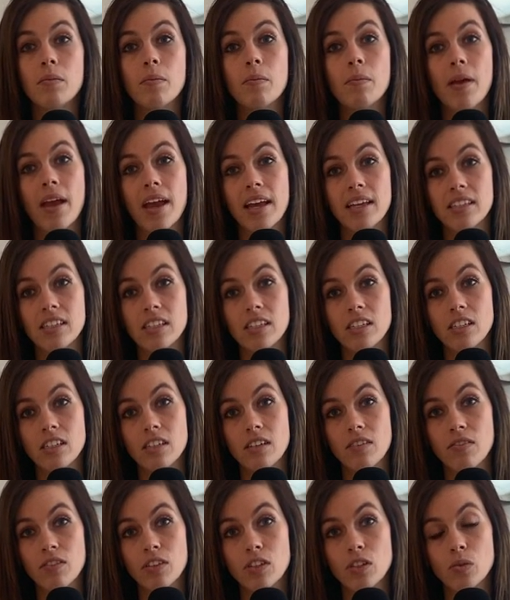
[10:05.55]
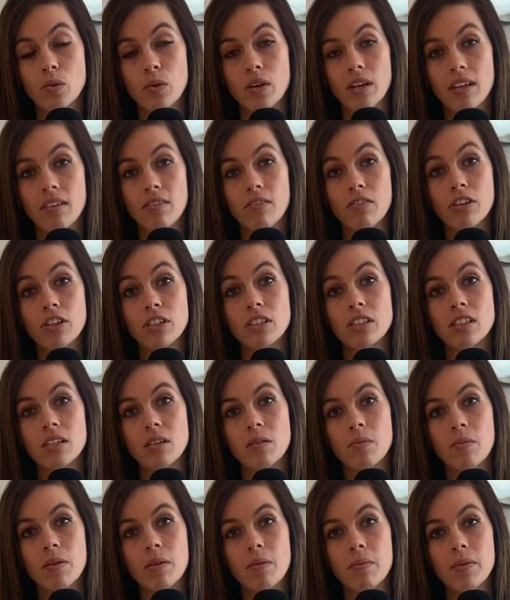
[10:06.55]
passage of the
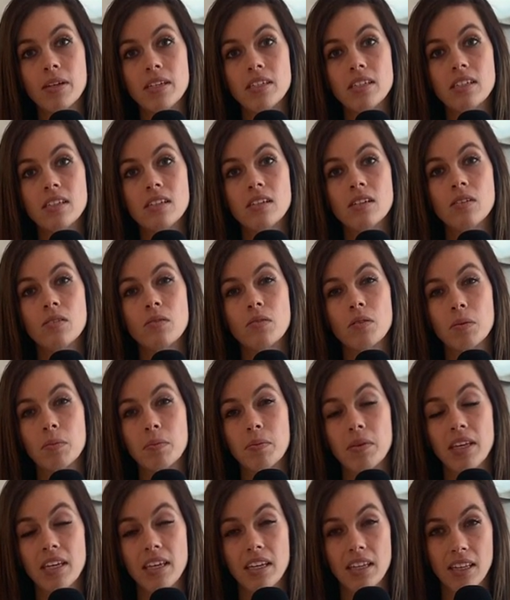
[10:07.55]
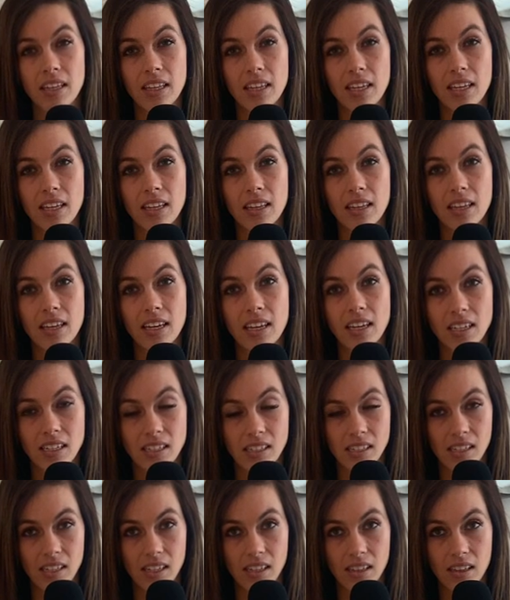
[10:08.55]
21st Amendment, repealing the
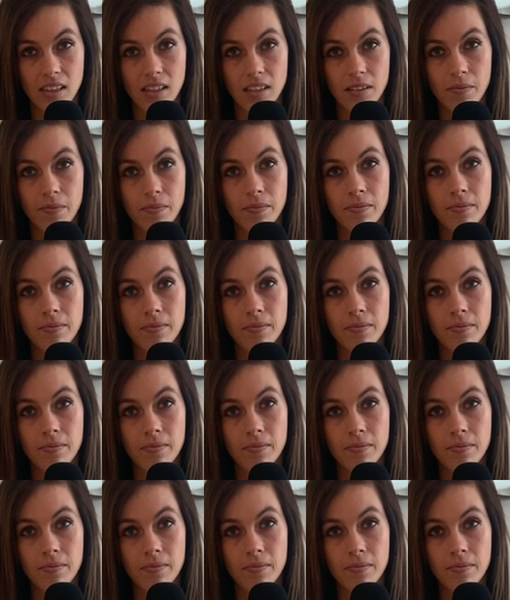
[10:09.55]
18th.